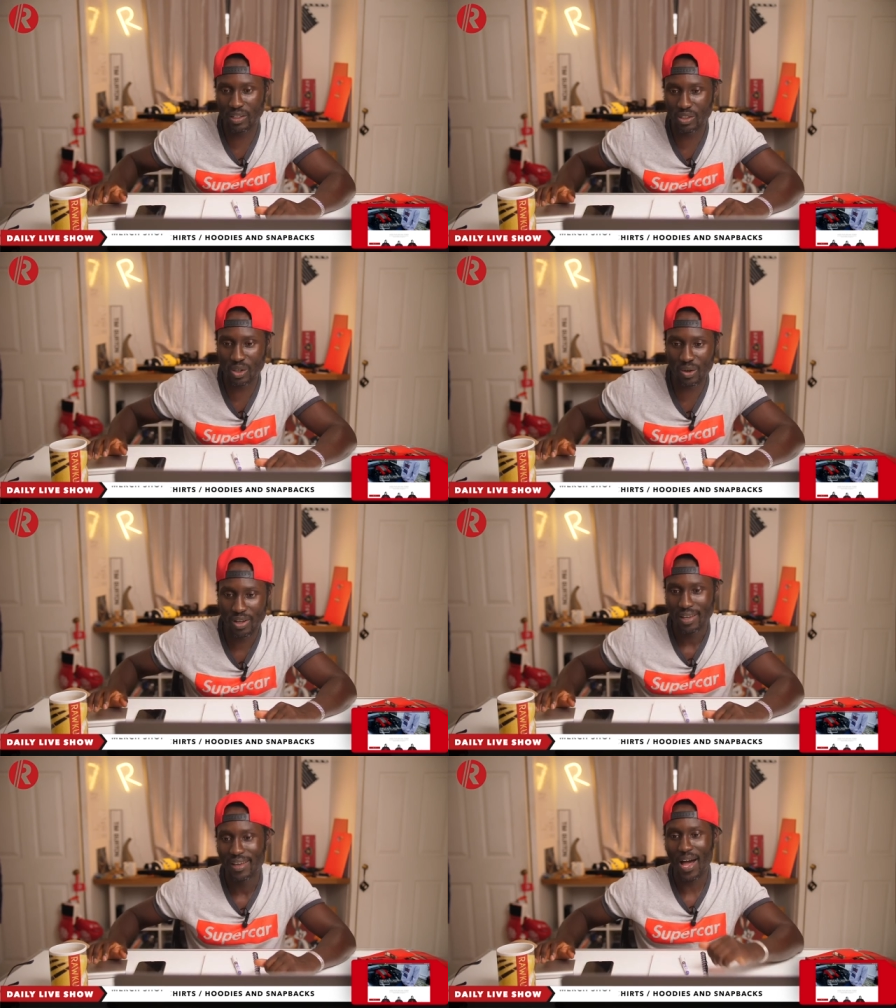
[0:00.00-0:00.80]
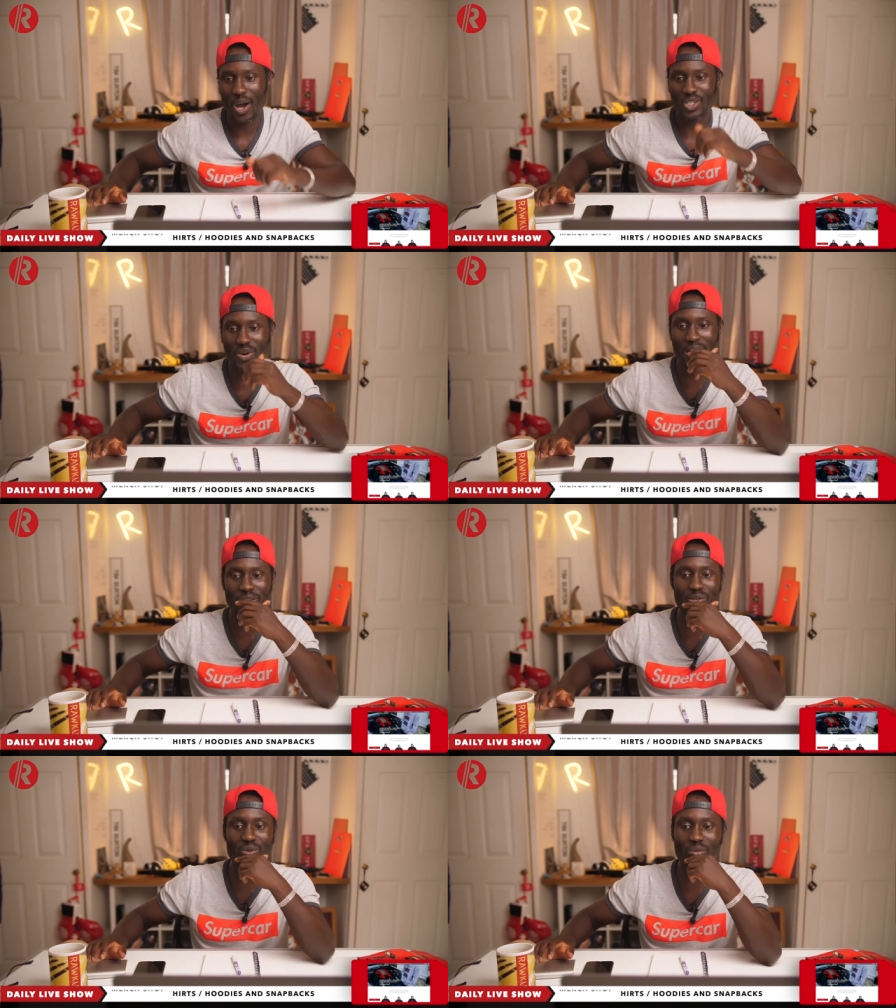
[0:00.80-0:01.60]
So I'll try and
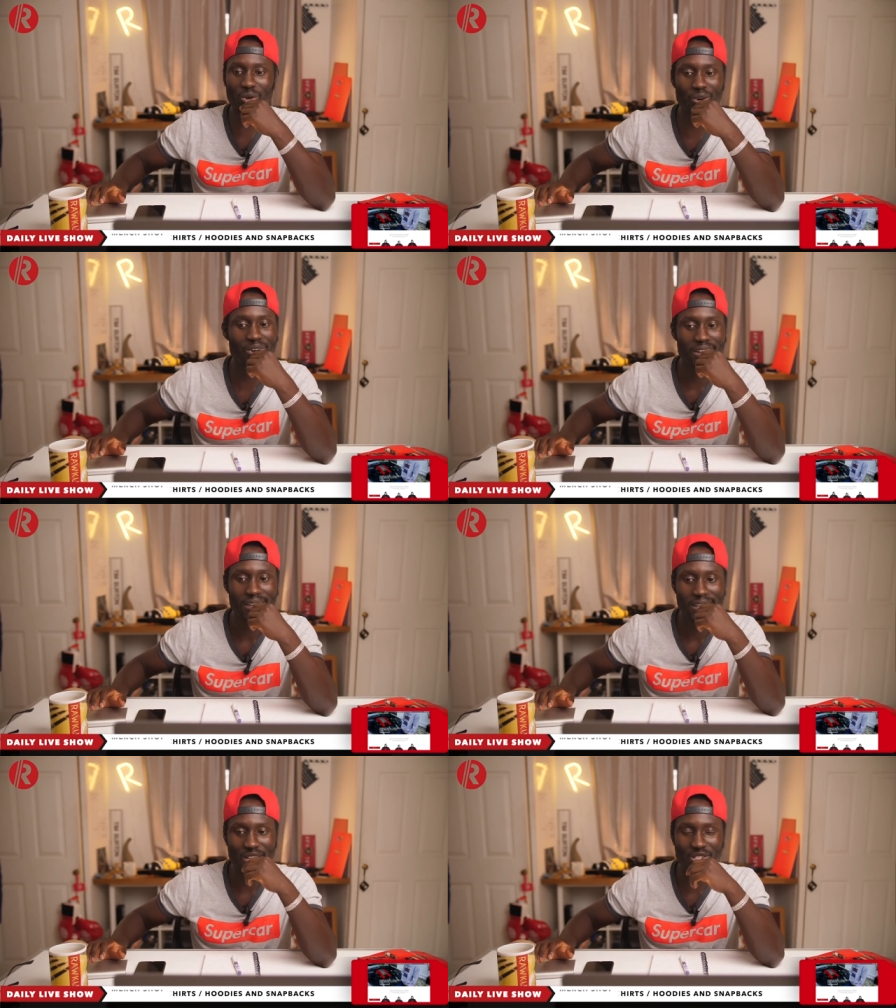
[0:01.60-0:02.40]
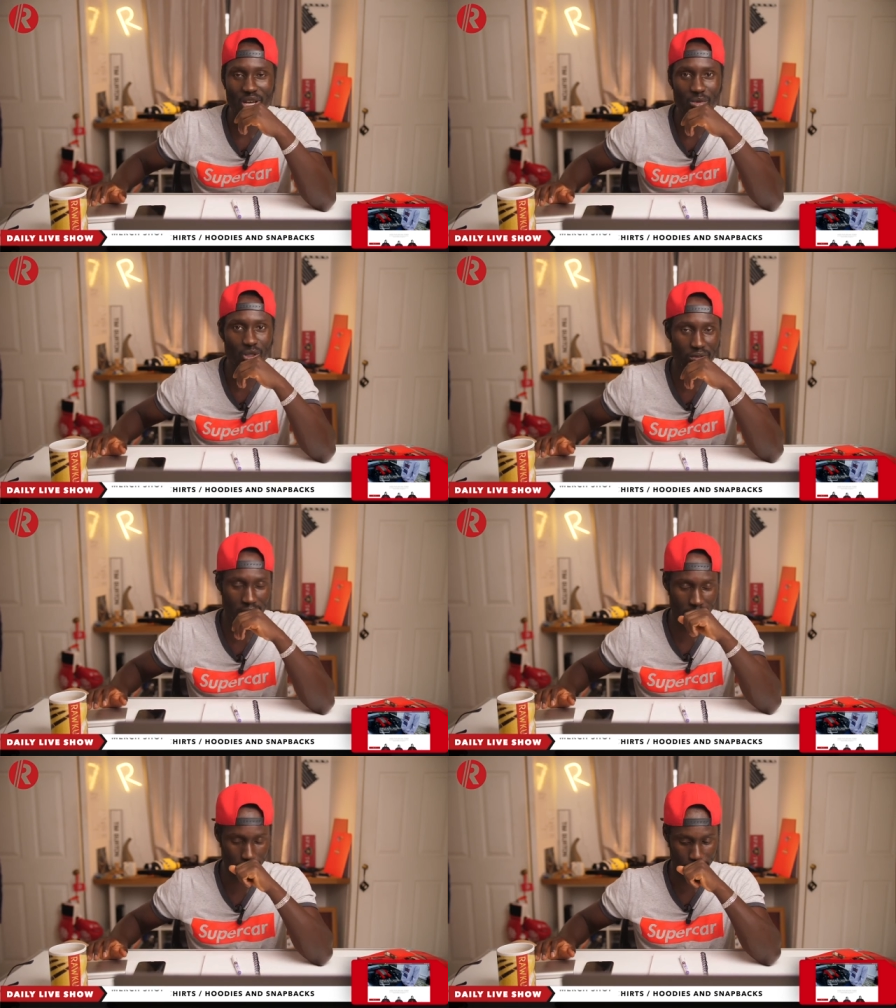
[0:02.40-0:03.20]
do more in terms of like
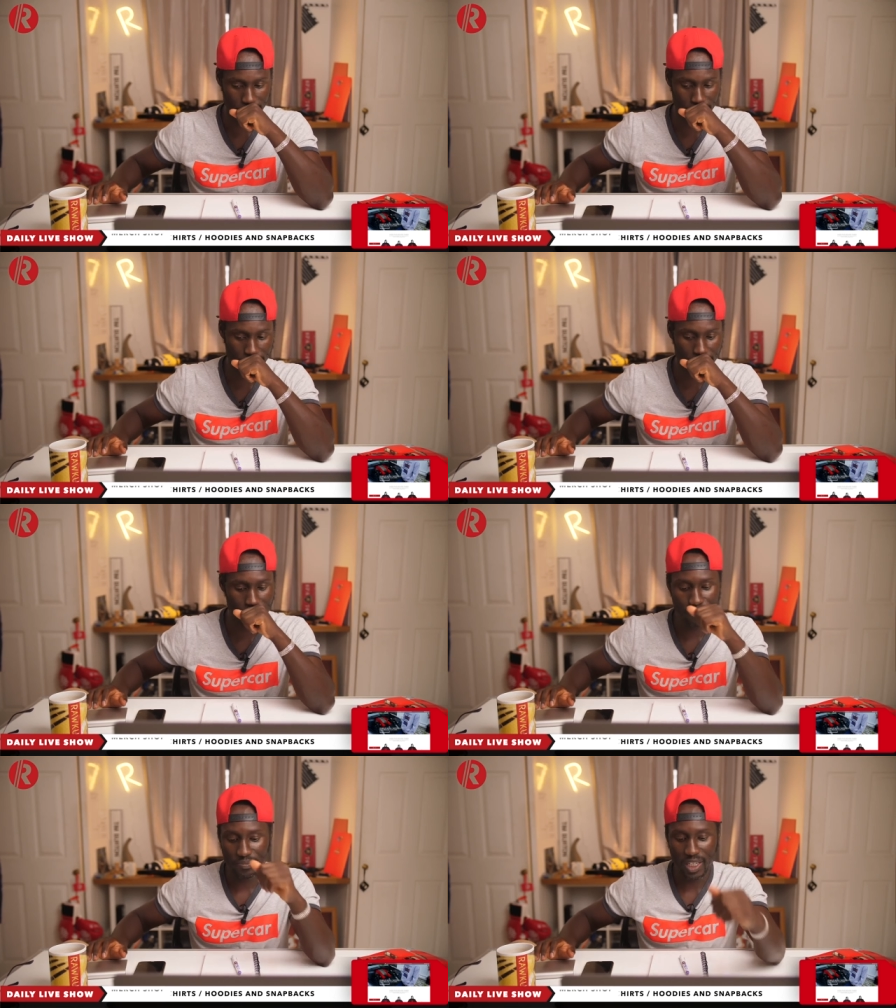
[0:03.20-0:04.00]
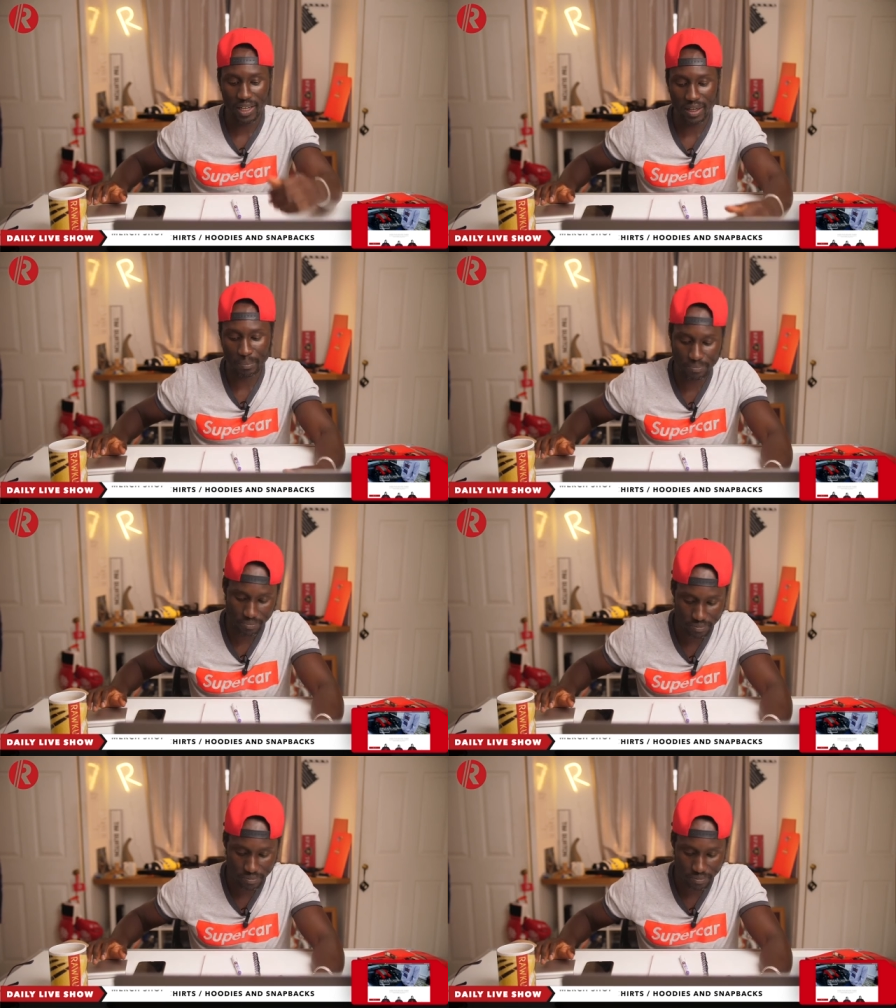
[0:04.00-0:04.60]
um,